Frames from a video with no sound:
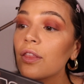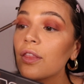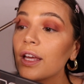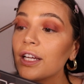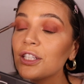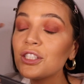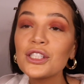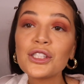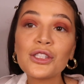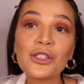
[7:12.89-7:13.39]

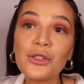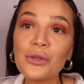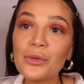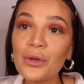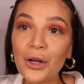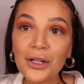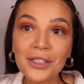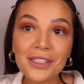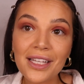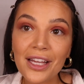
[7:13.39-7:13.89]
they just do
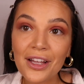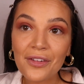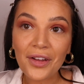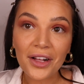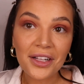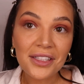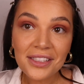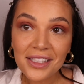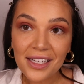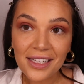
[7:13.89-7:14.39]
not take
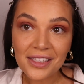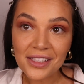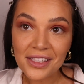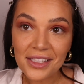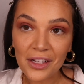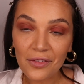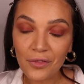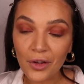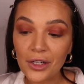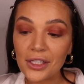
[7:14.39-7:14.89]
Valentine's
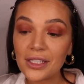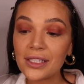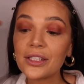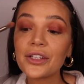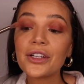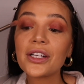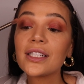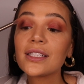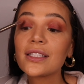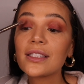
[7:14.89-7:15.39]
Day very
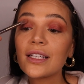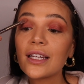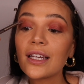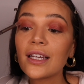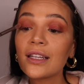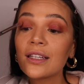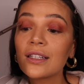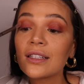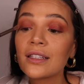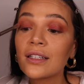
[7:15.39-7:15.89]

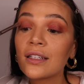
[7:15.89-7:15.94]
seriously.